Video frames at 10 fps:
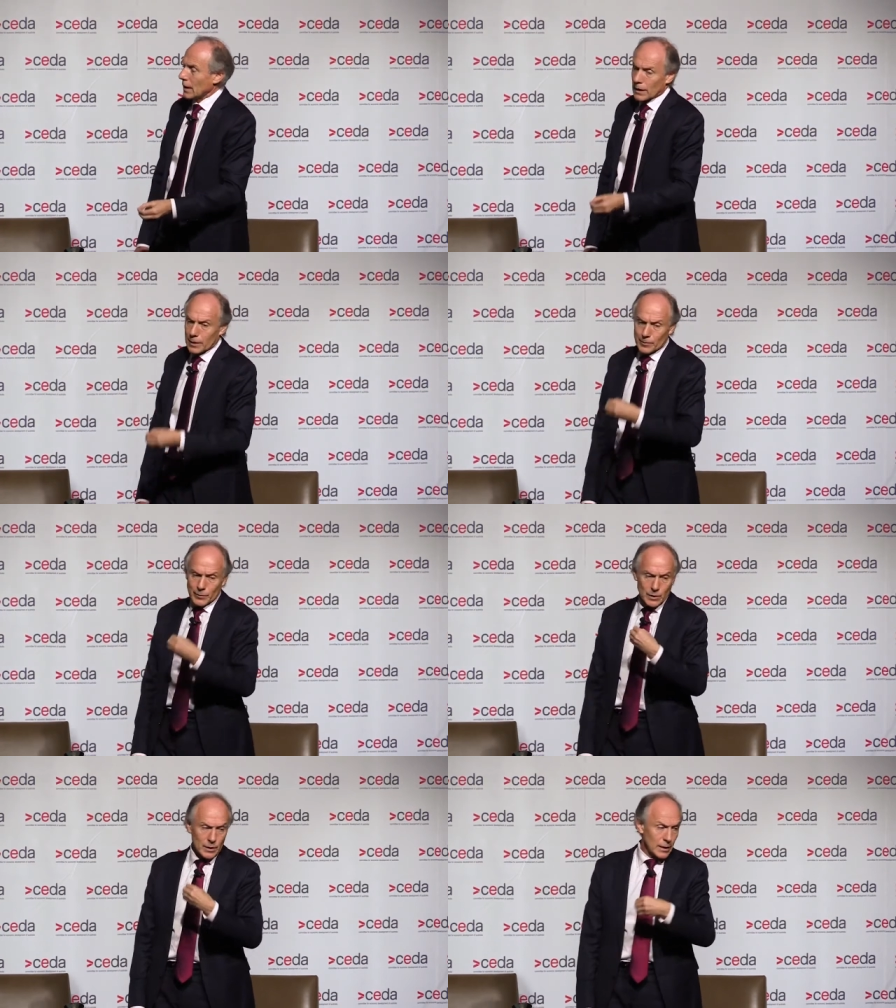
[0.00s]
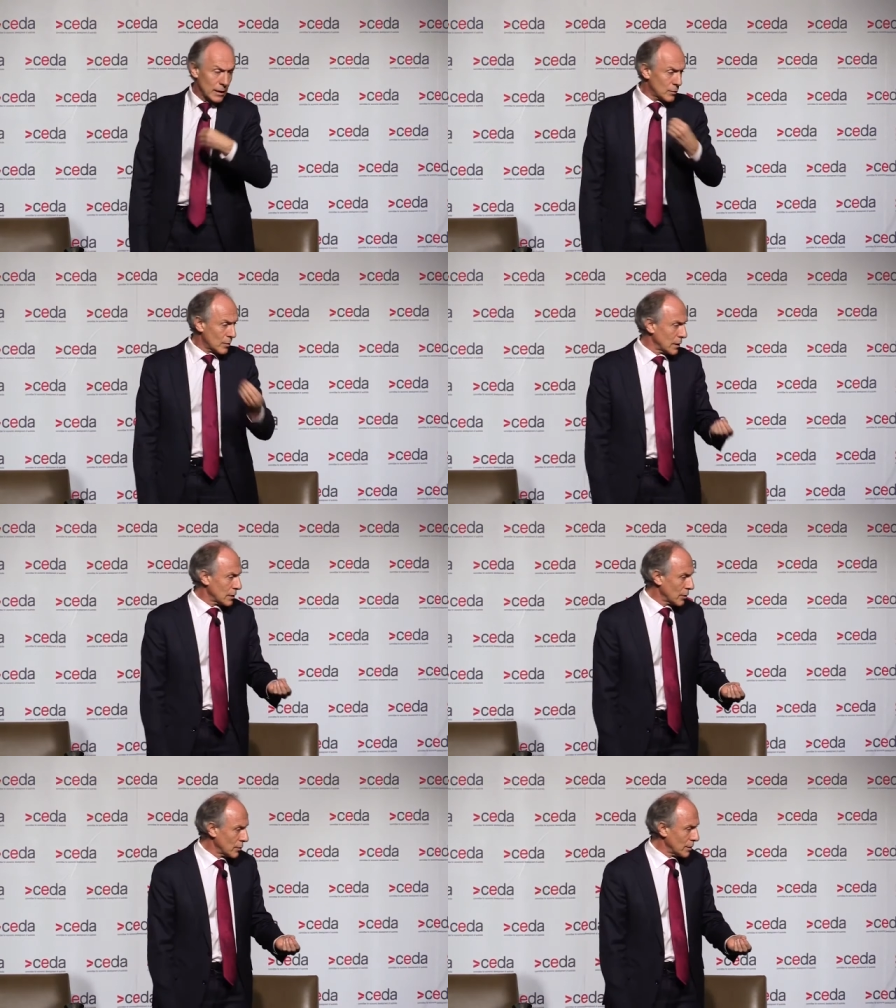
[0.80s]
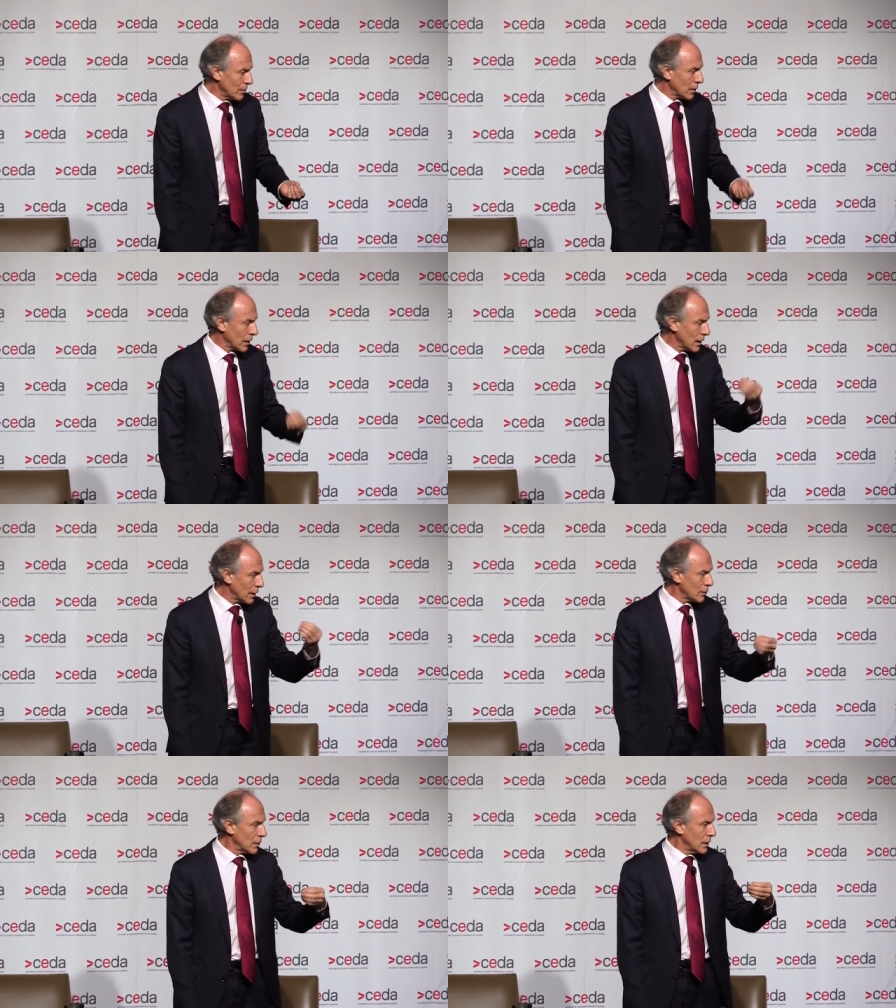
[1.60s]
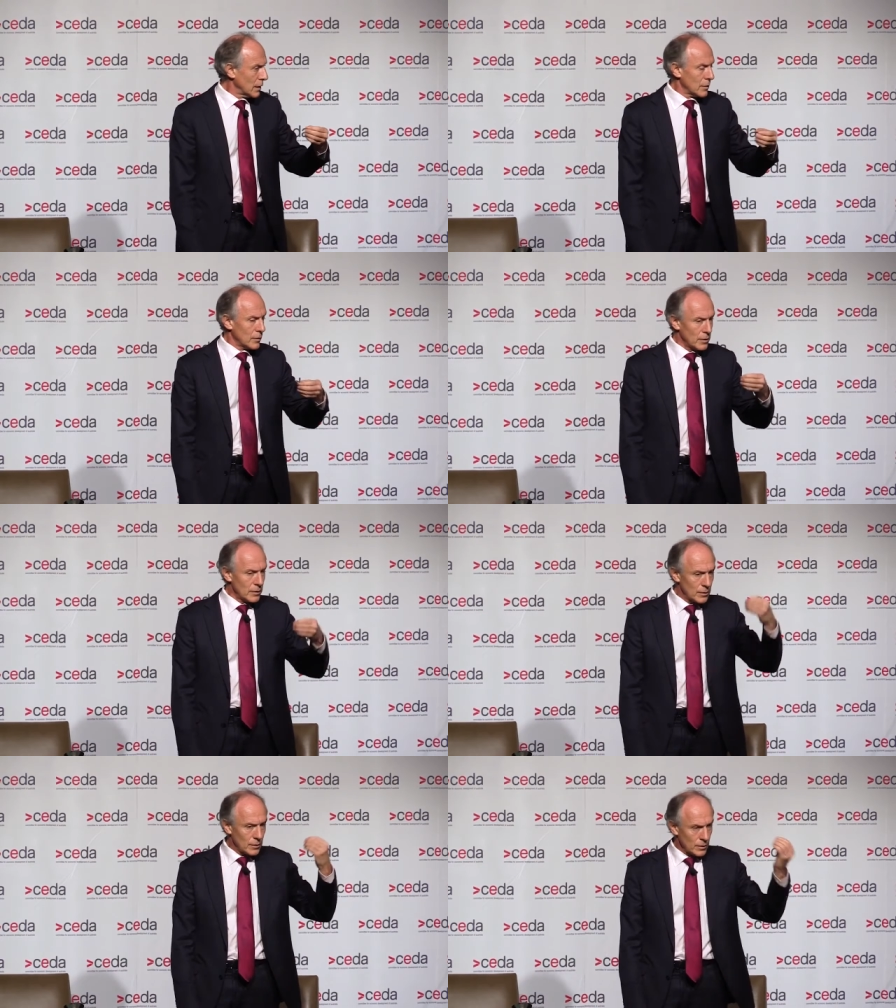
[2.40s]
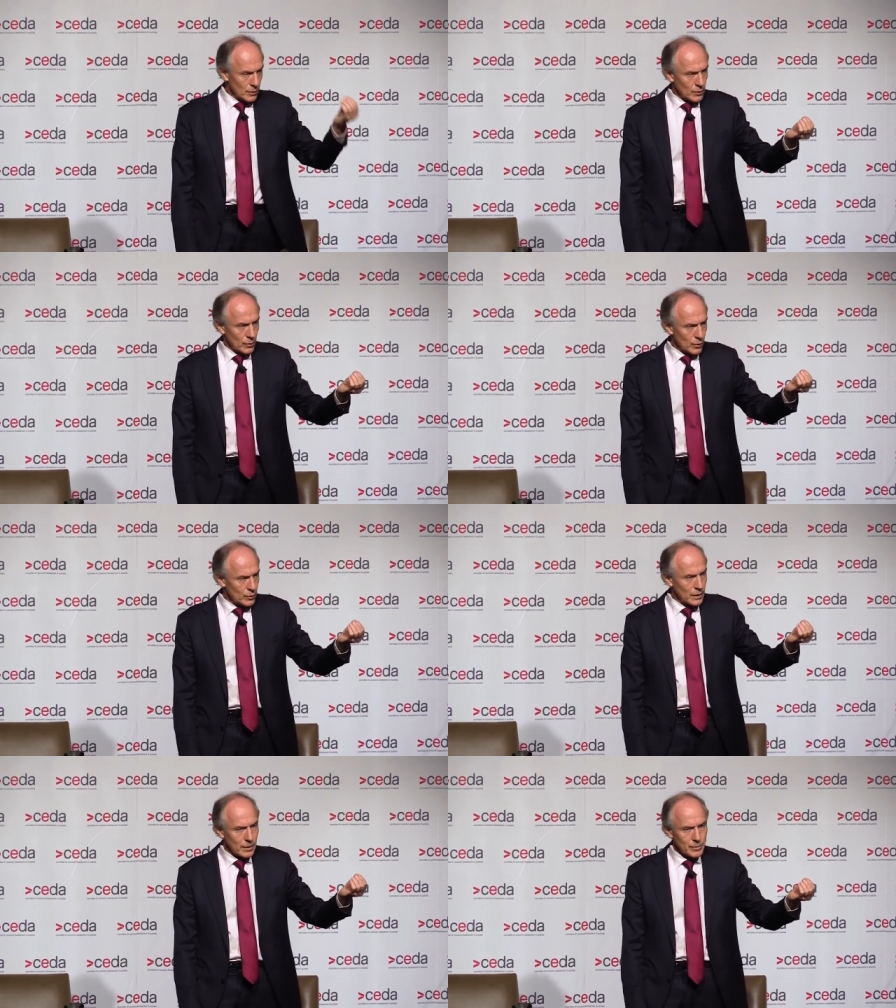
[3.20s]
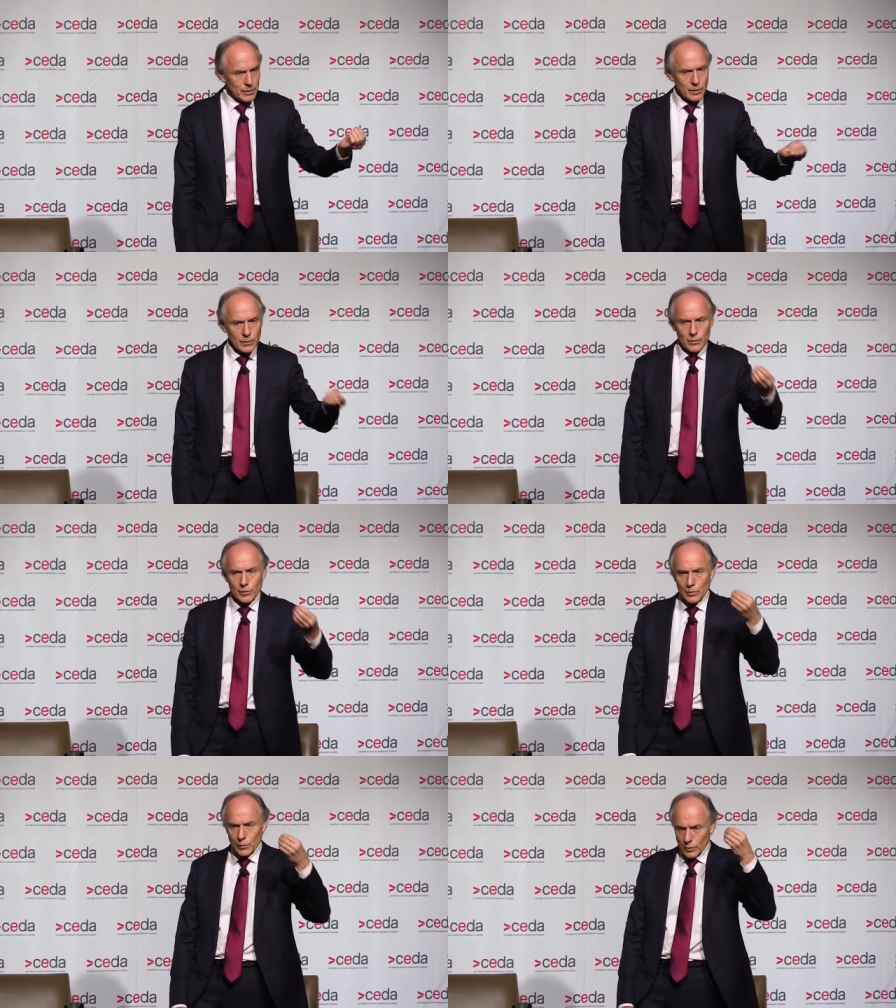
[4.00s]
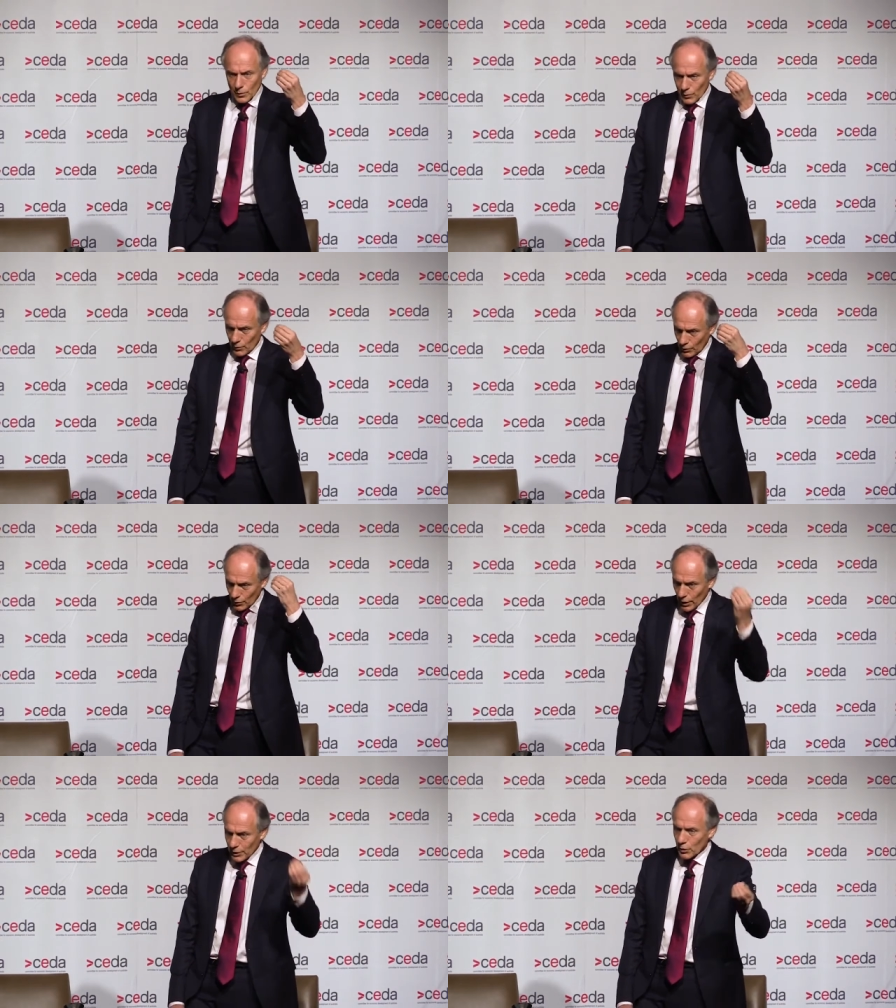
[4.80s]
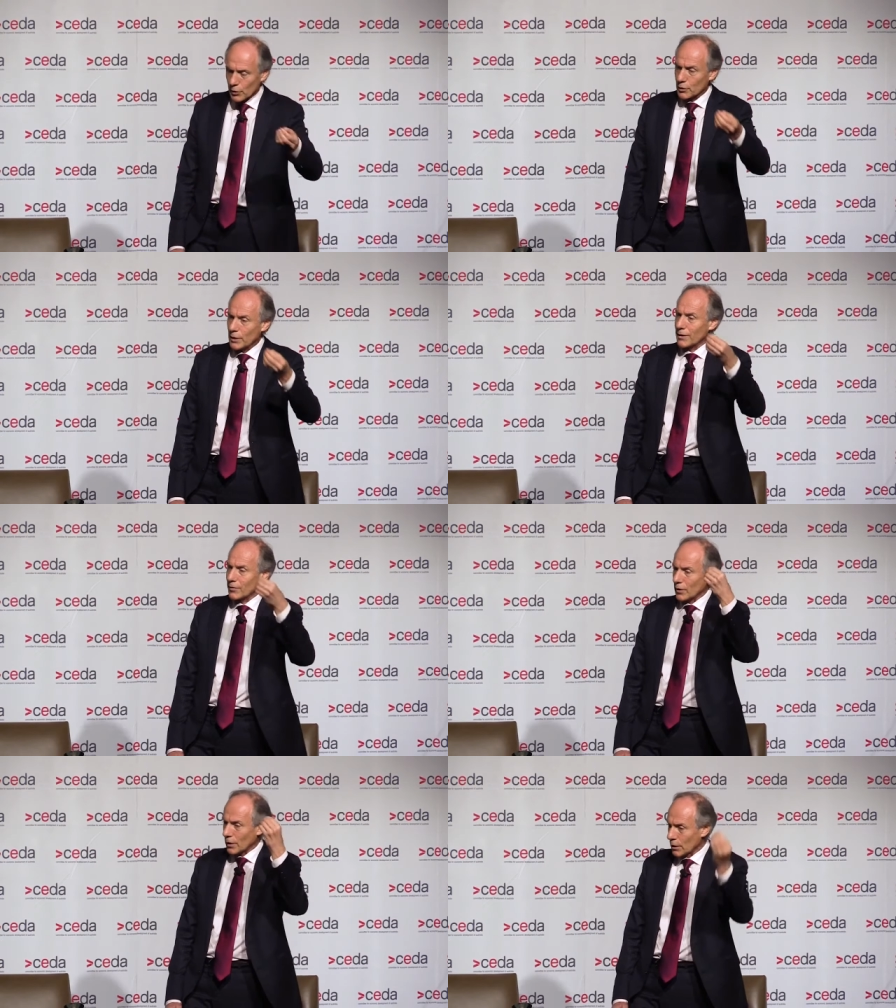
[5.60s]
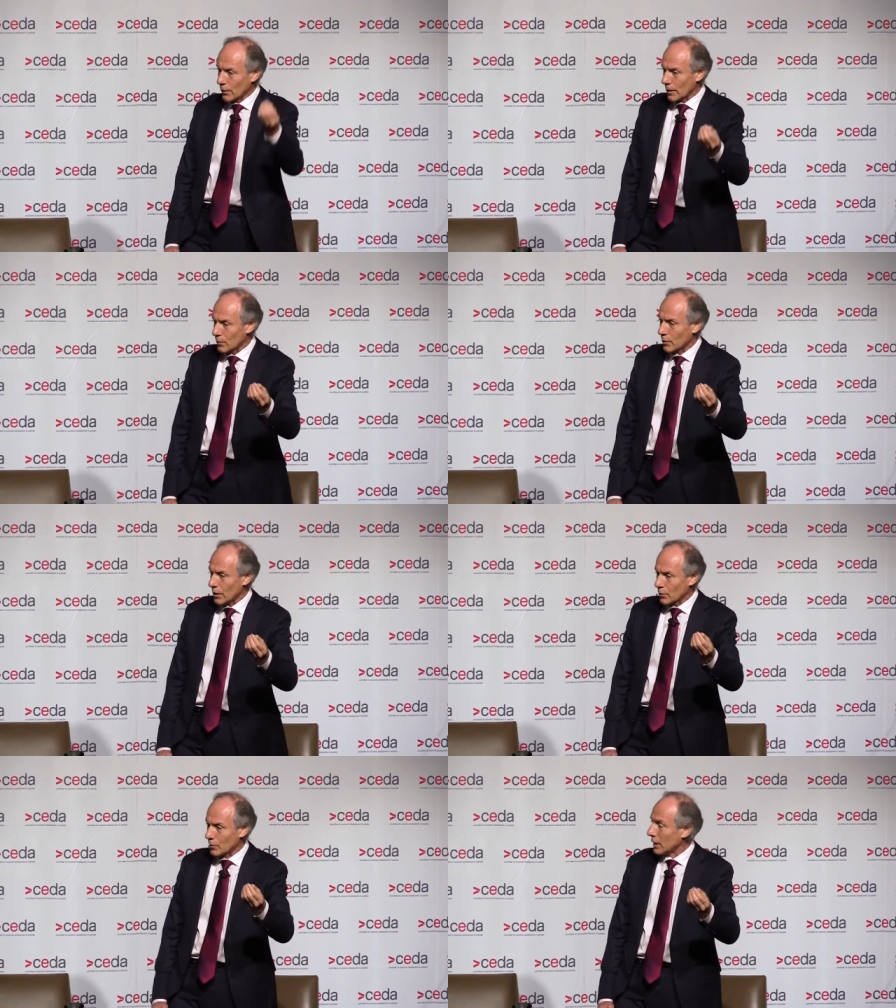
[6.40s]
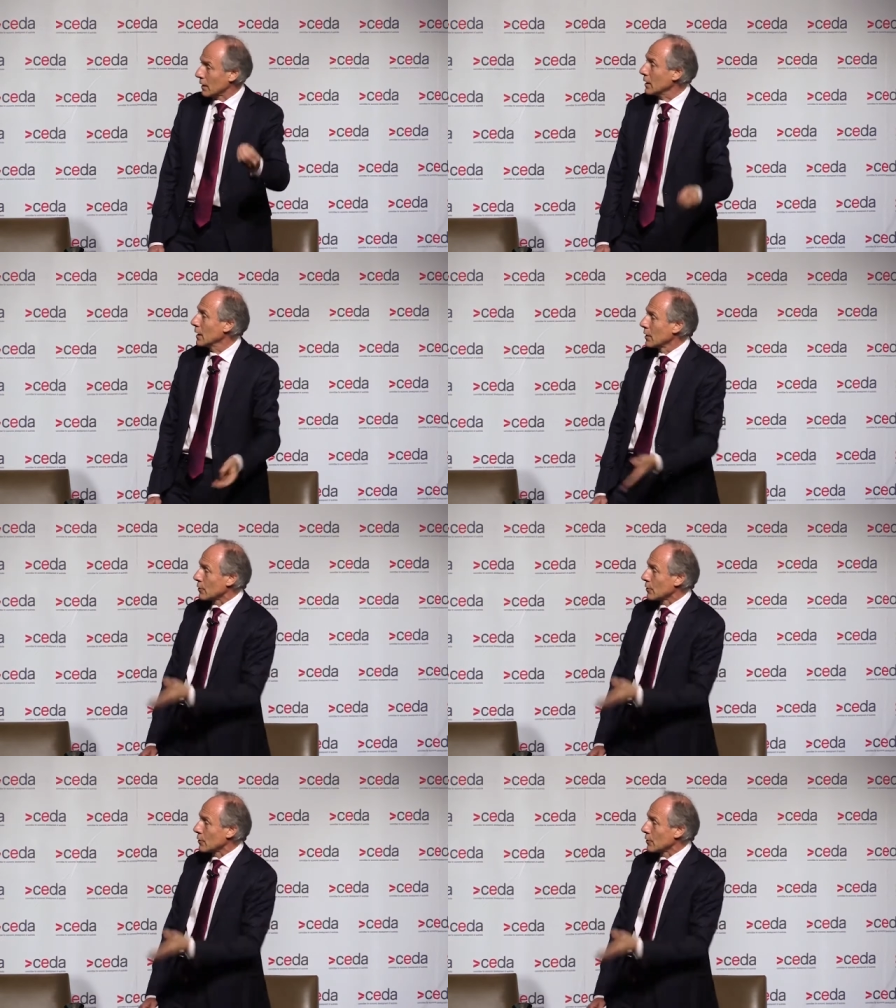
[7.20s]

um, did an underwriting agreement that allowed the oil companies to sign contracts and go out and raise money.